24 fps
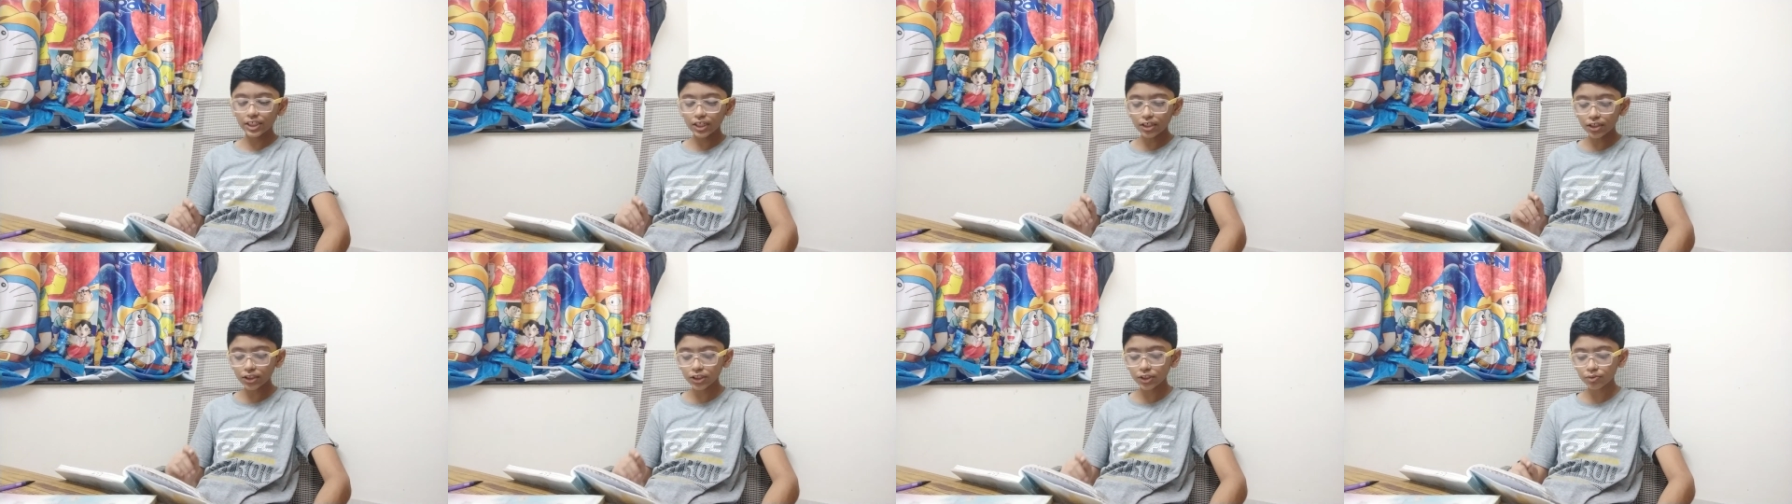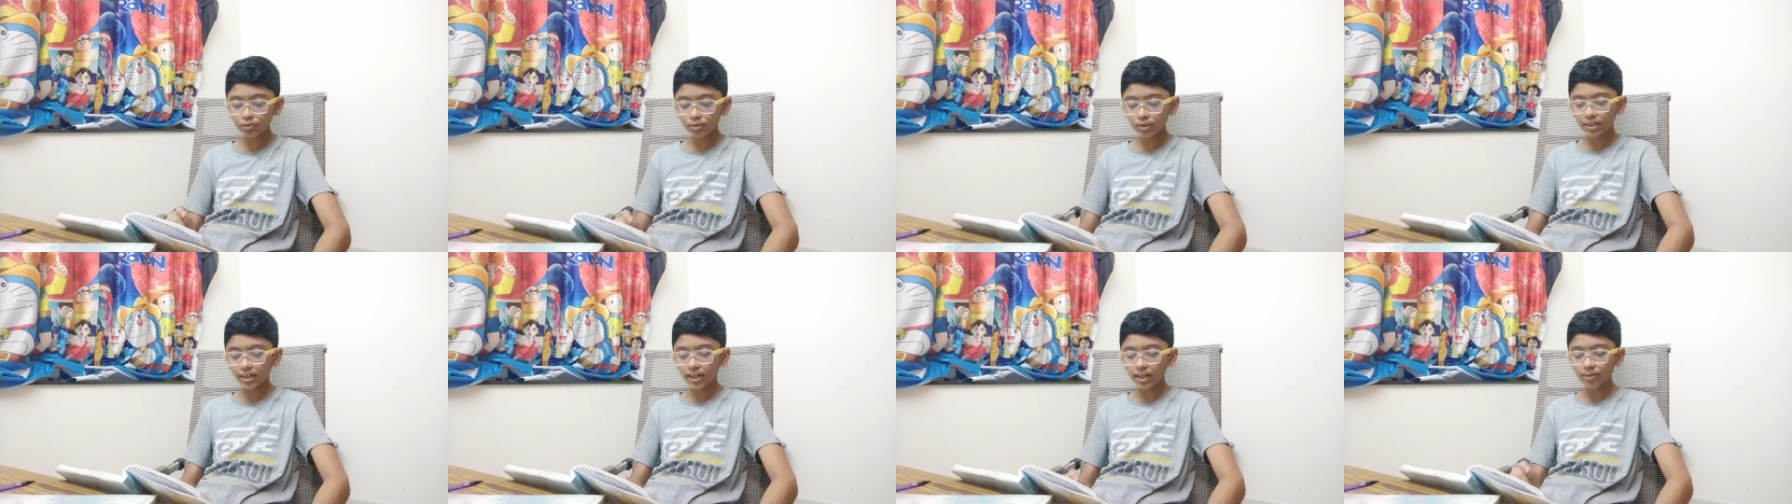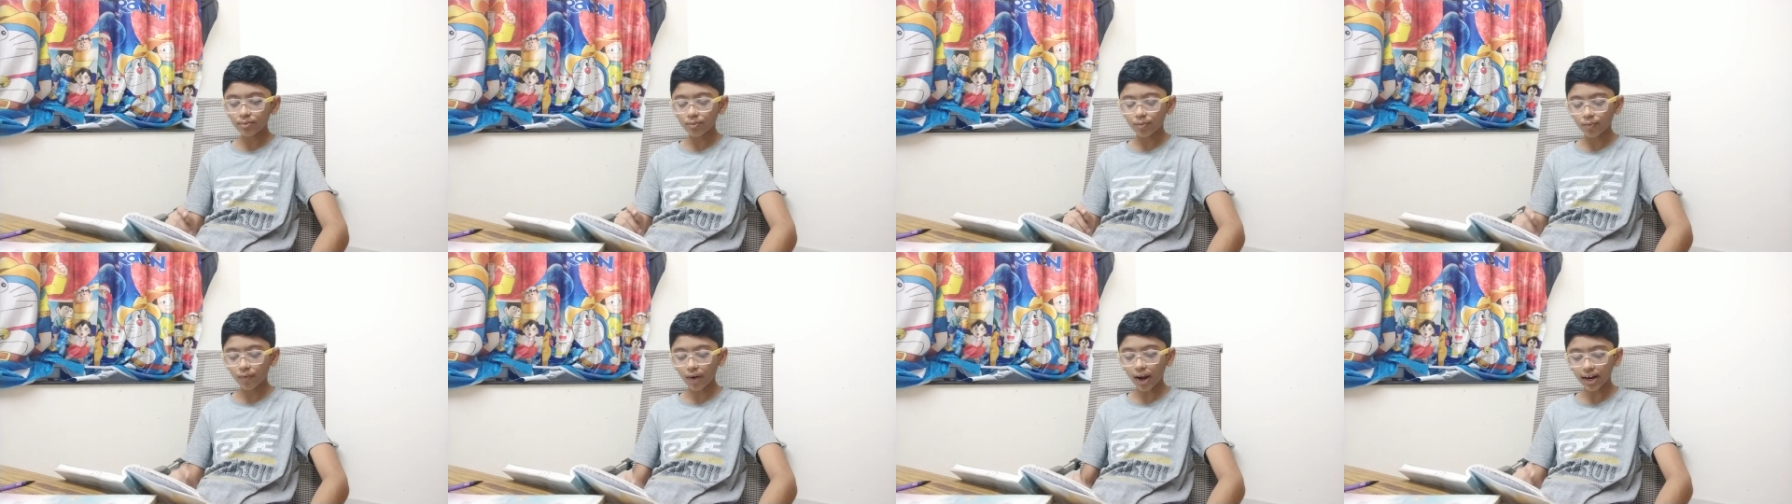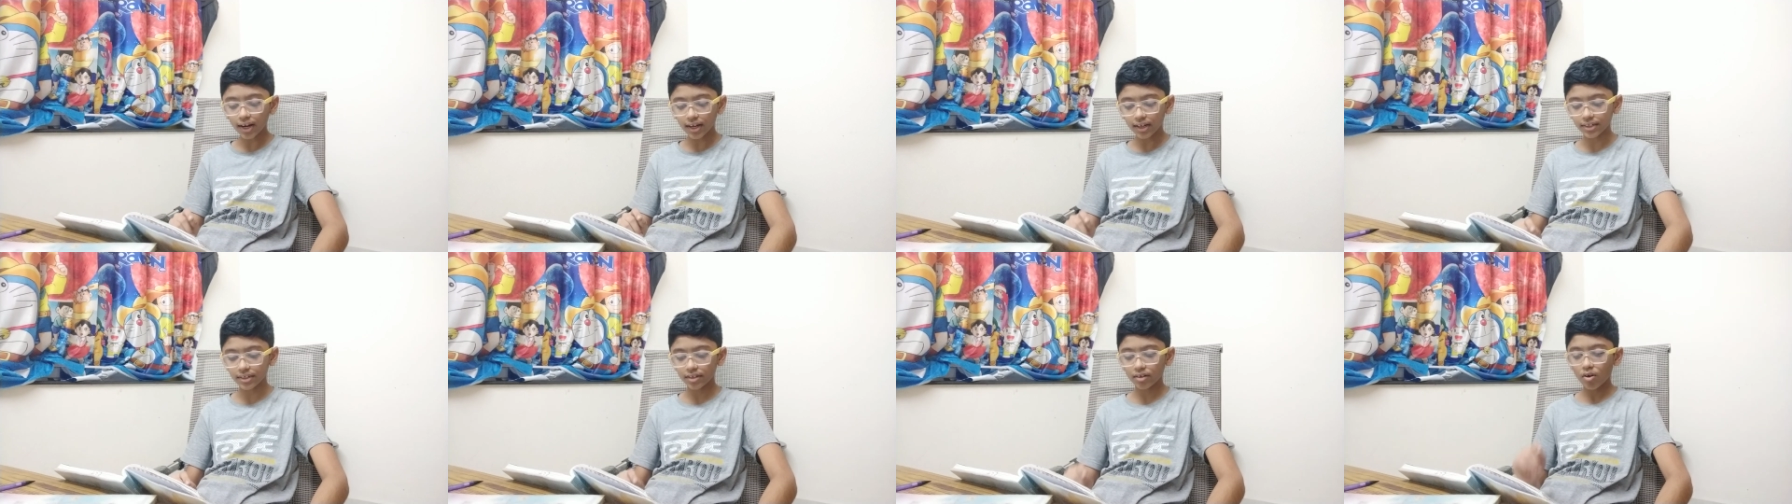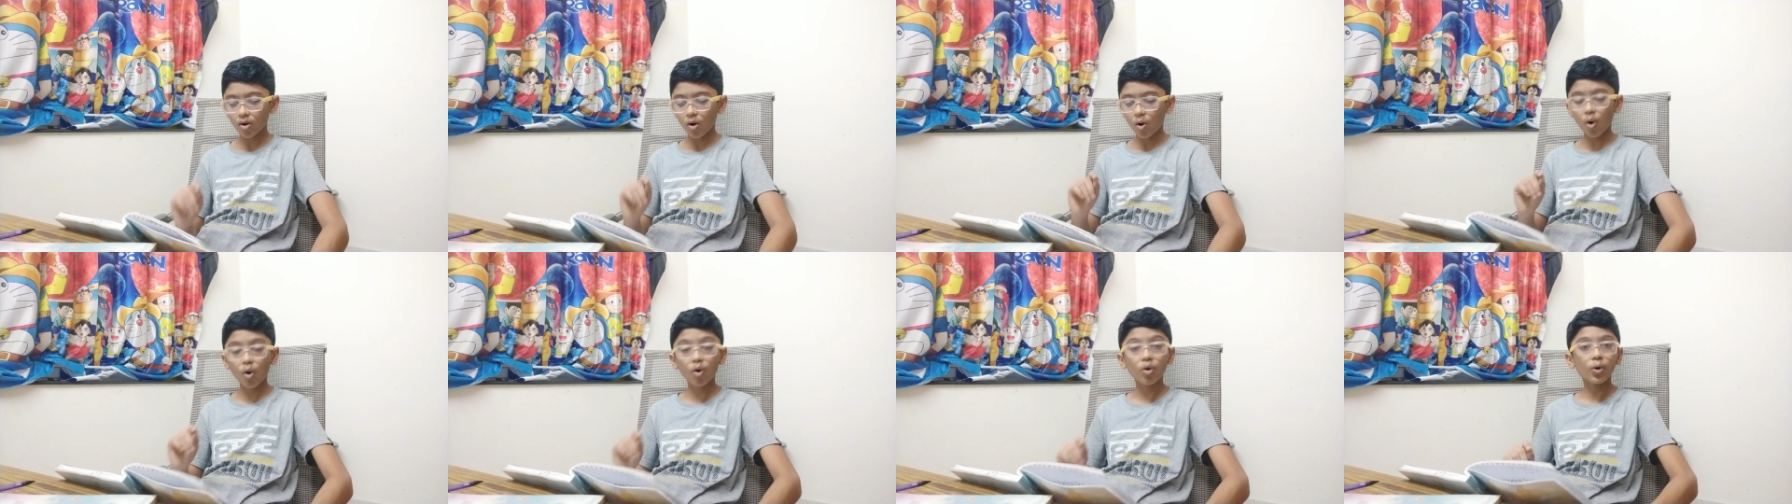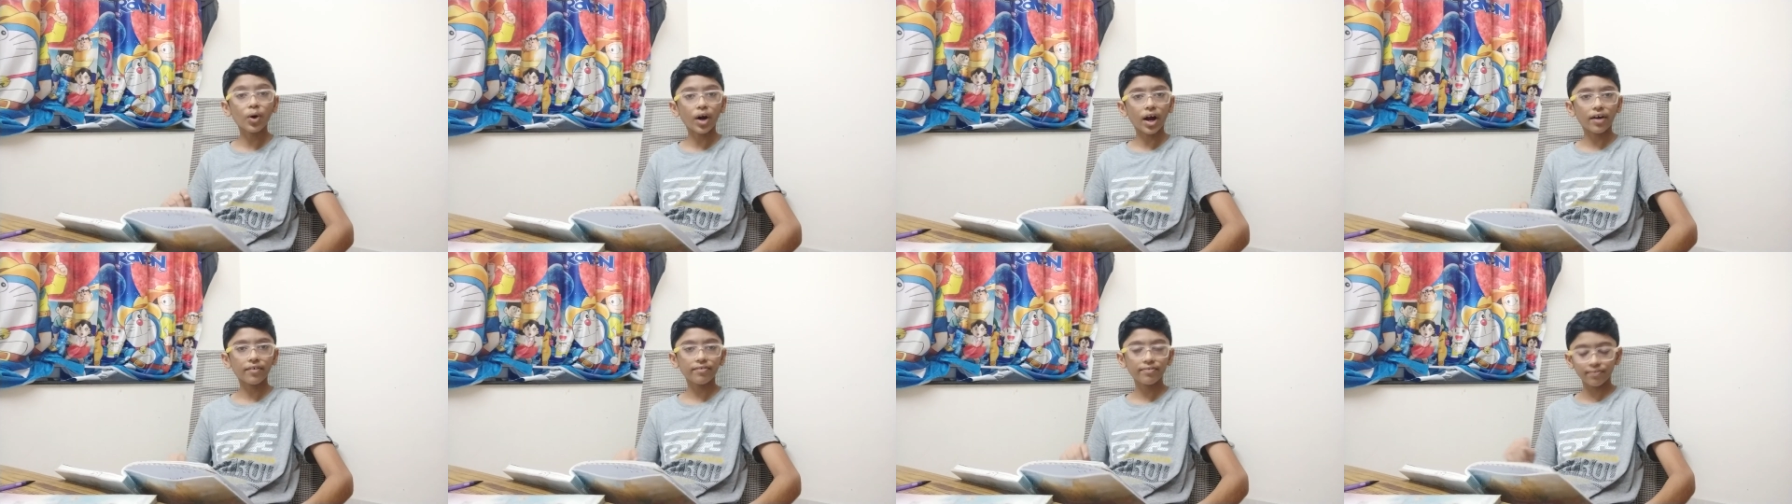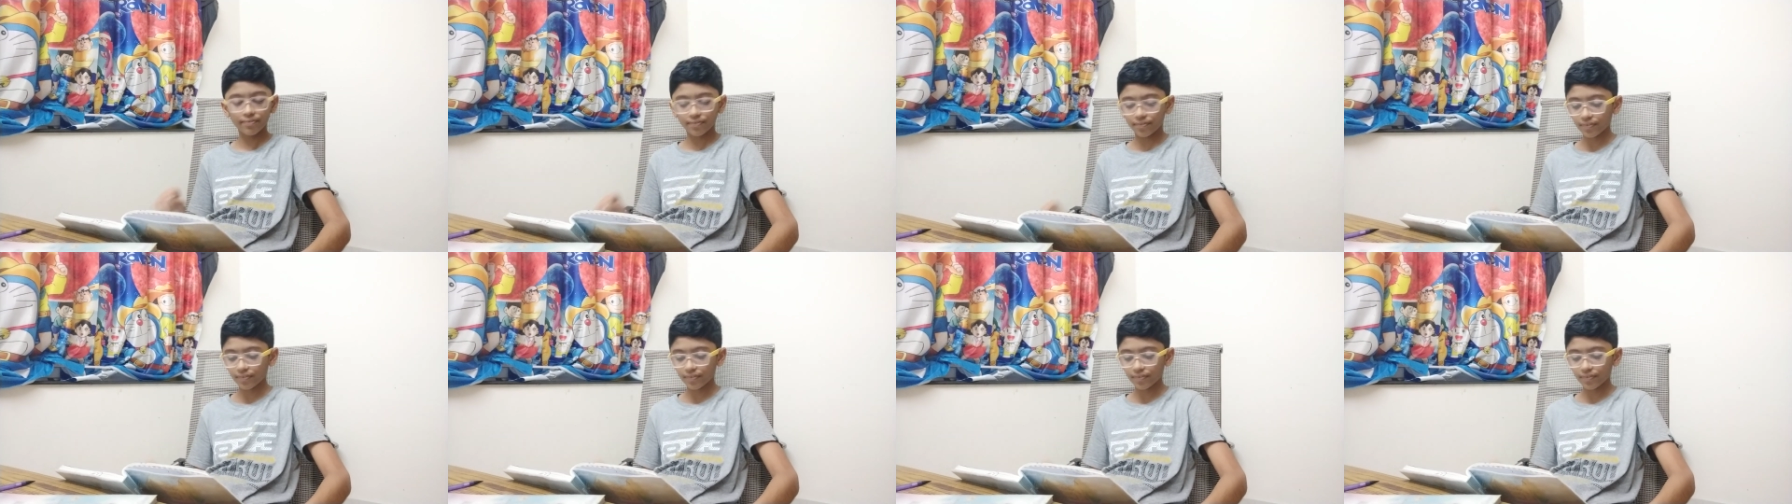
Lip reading: usually rugged or rough